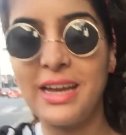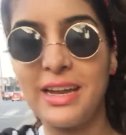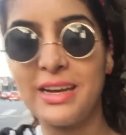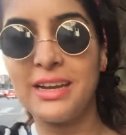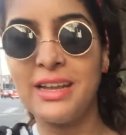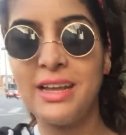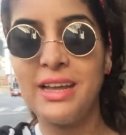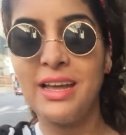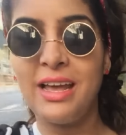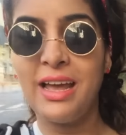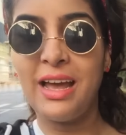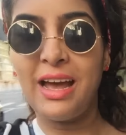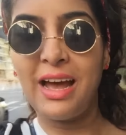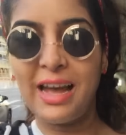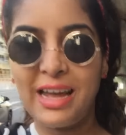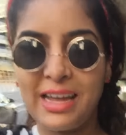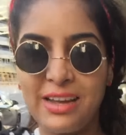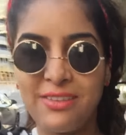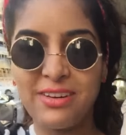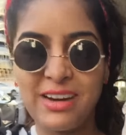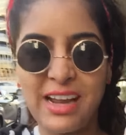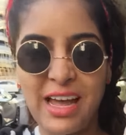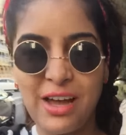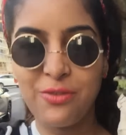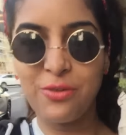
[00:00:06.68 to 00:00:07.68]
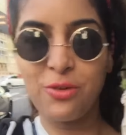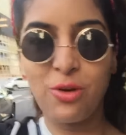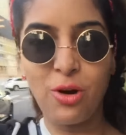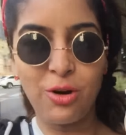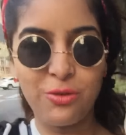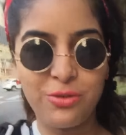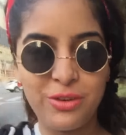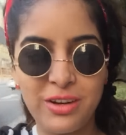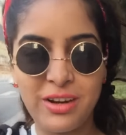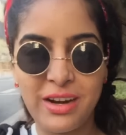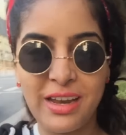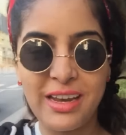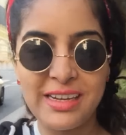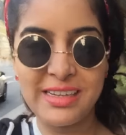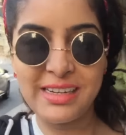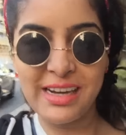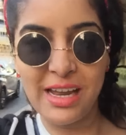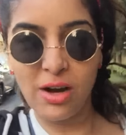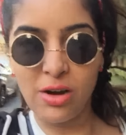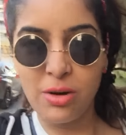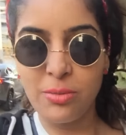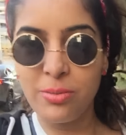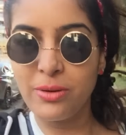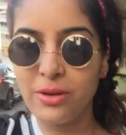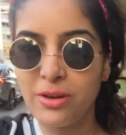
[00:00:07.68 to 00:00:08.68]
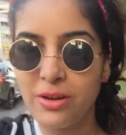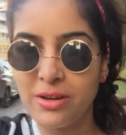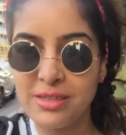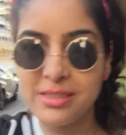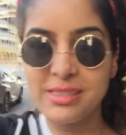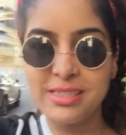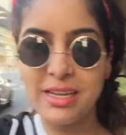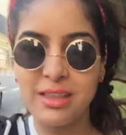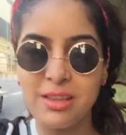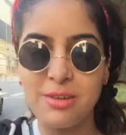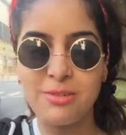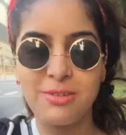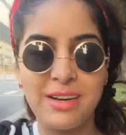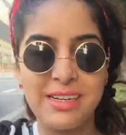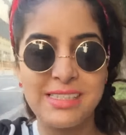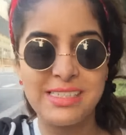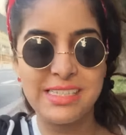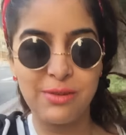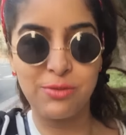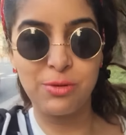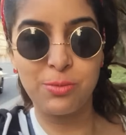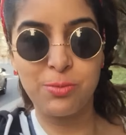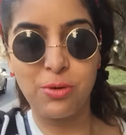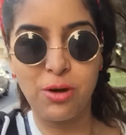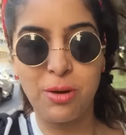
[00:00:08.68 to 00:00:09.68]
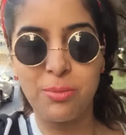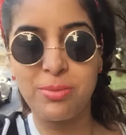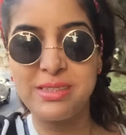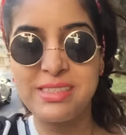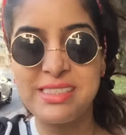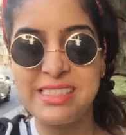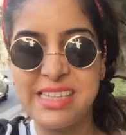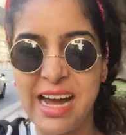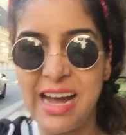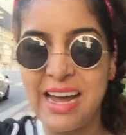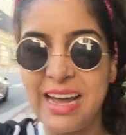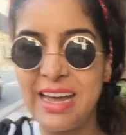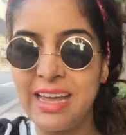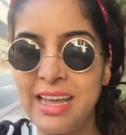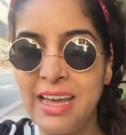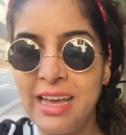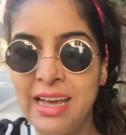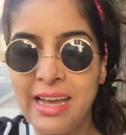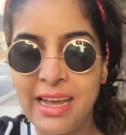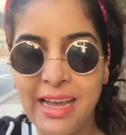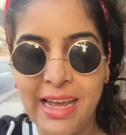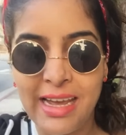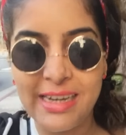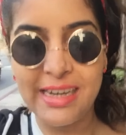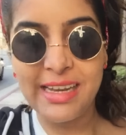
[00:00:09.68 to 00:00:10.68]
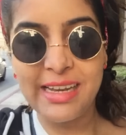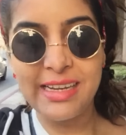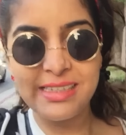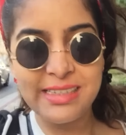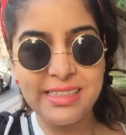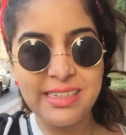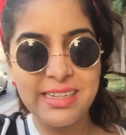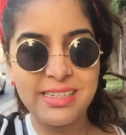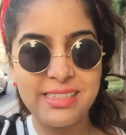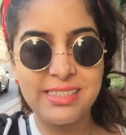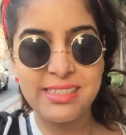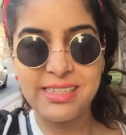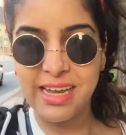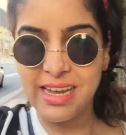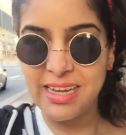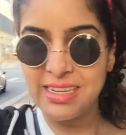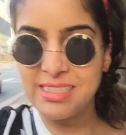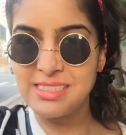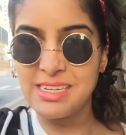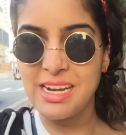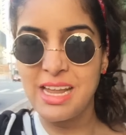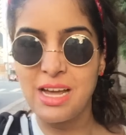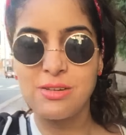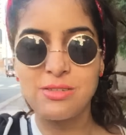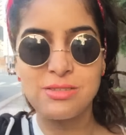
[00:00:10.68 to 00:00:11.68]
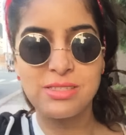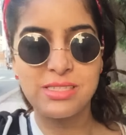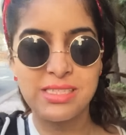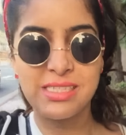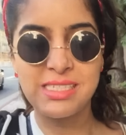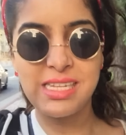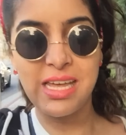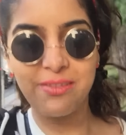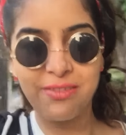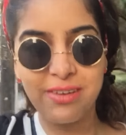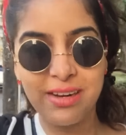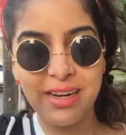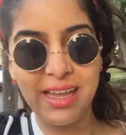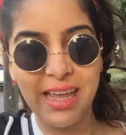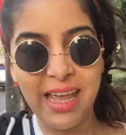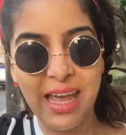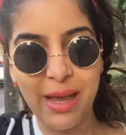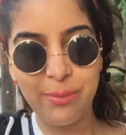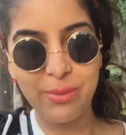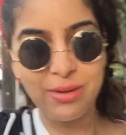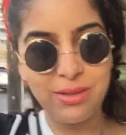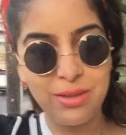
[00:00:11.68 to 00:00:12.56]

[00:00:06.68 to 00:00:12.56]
And I even have coffee right now because otherwise I would probably die. In India, it's right now 7 a.m.